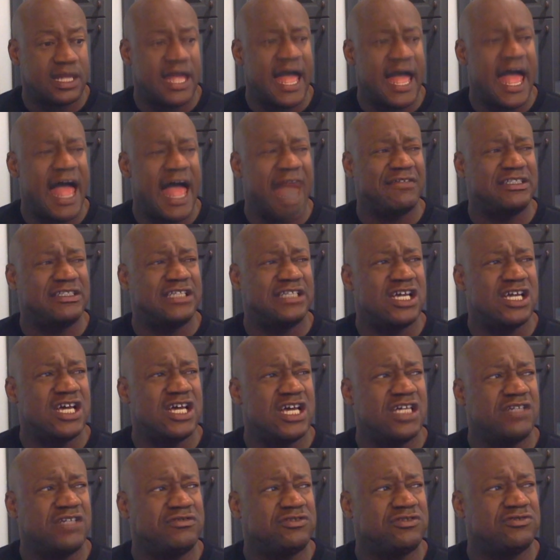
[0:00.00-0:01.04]
I have a
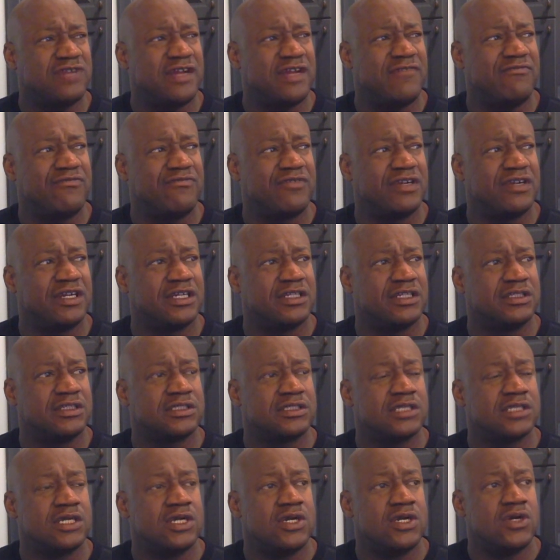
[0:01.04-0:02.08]
ton of straight
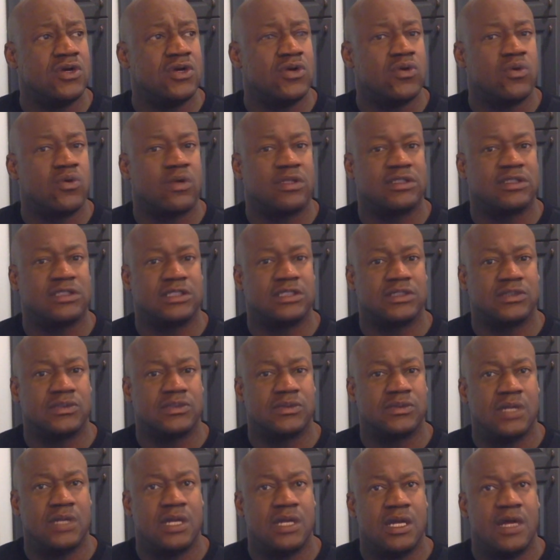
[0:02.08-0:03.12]
friends who are single.
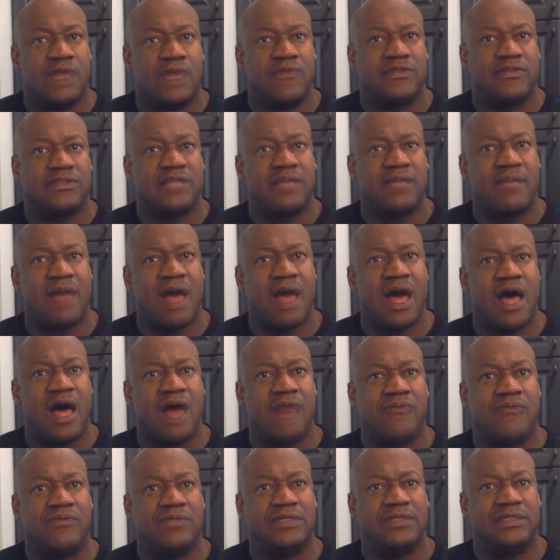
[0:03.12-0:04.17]
For some
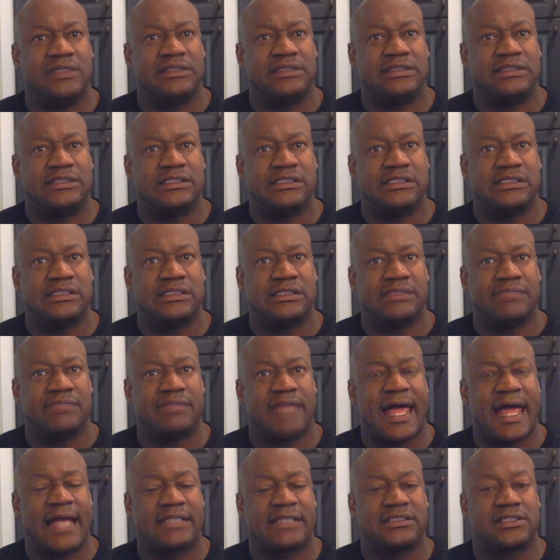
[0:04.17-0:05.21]
odd reason,
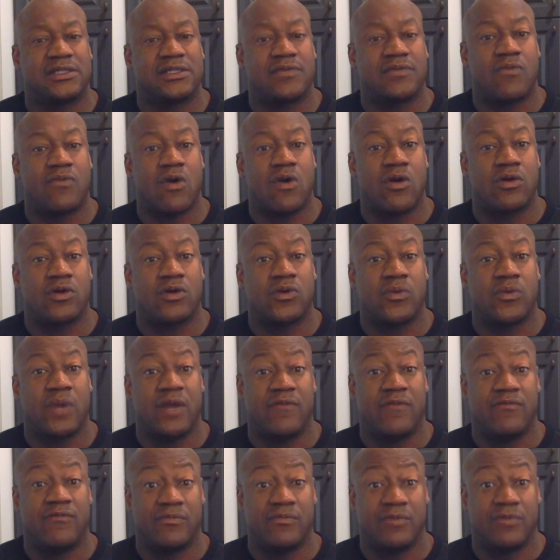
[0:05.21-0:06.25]
blacks have walked
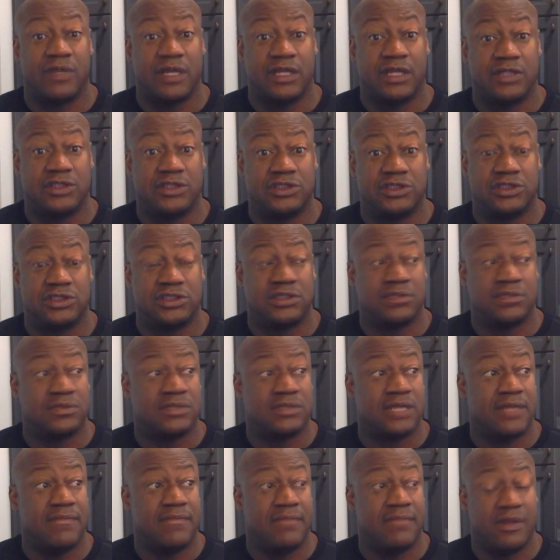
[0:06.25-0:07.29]
away from
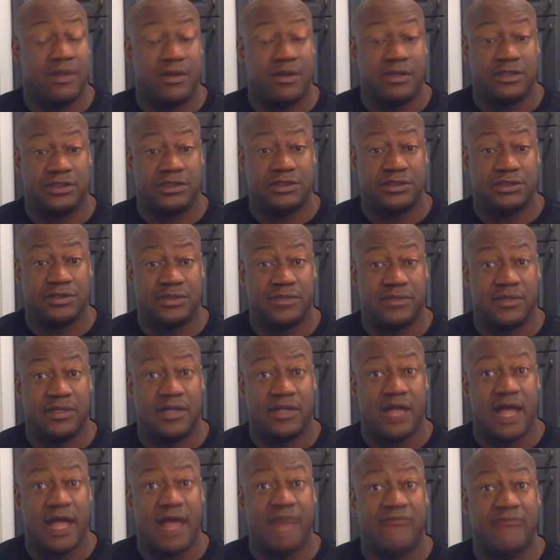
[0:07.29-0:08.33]
relationships in marriage. I
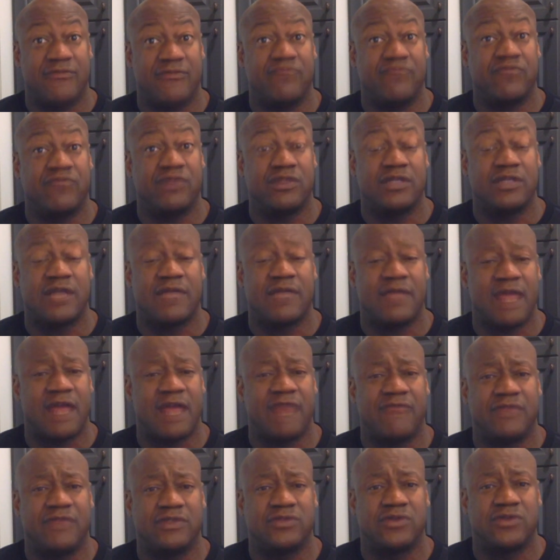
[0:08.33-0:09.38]
mean, I have some friends, I have a lot
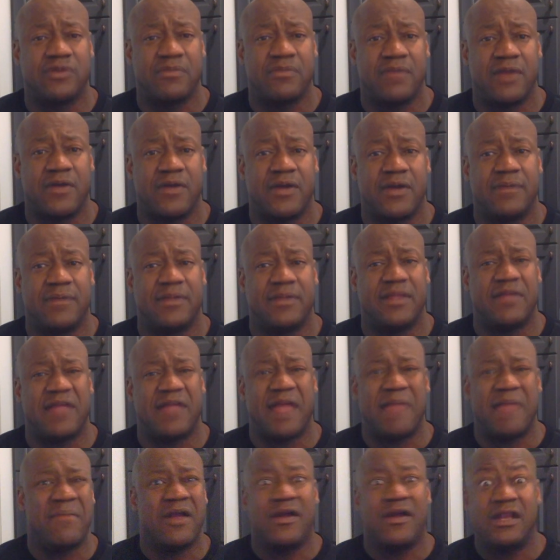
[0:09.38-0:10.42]
of friends who are married, but they
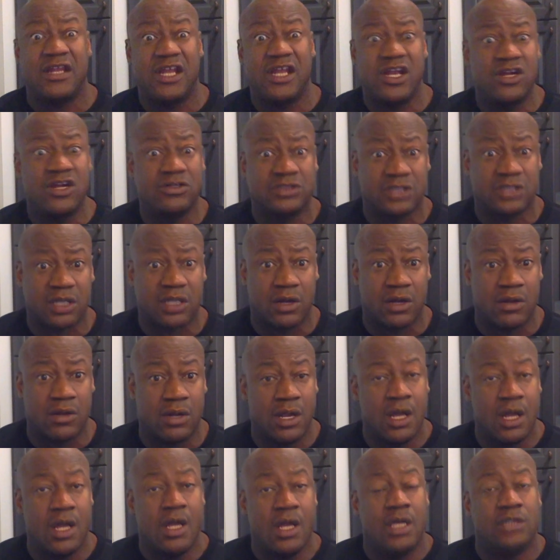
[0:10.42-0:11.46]
got married years ago.
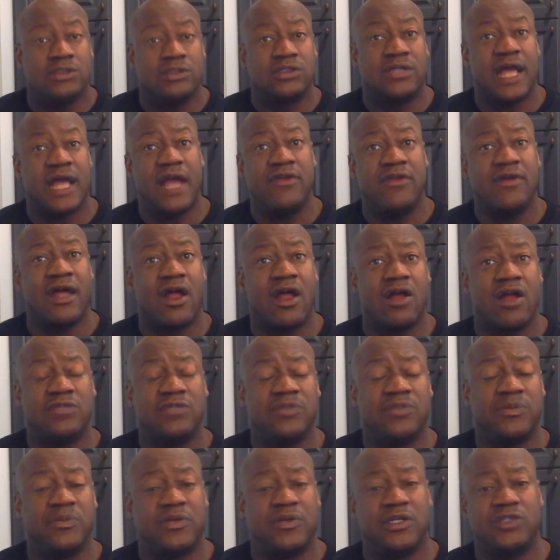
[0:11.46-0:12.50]
So now you got all
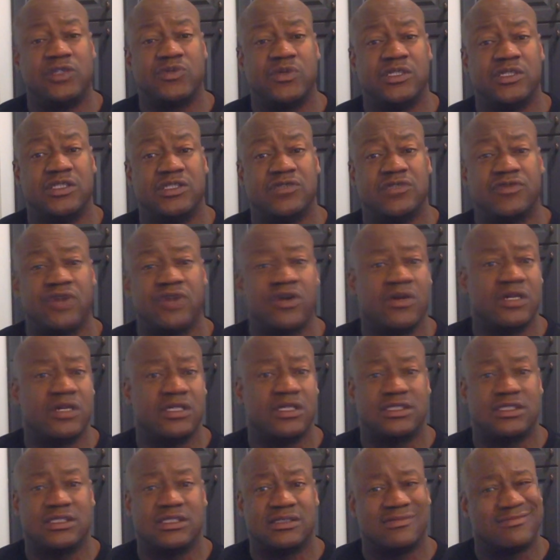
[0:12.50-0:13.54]
these people in their 20s and
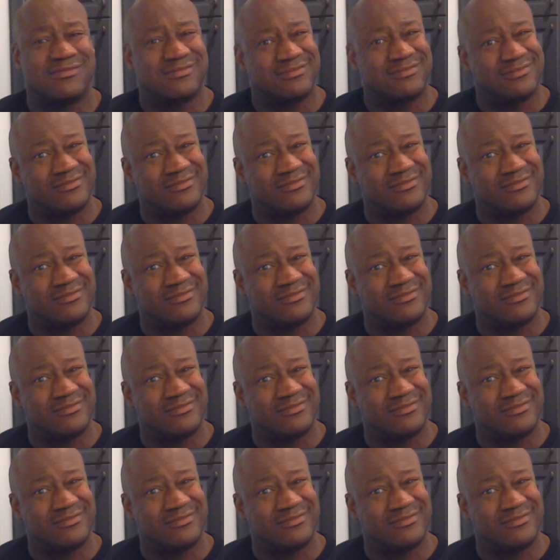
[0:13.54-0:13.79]
30s, and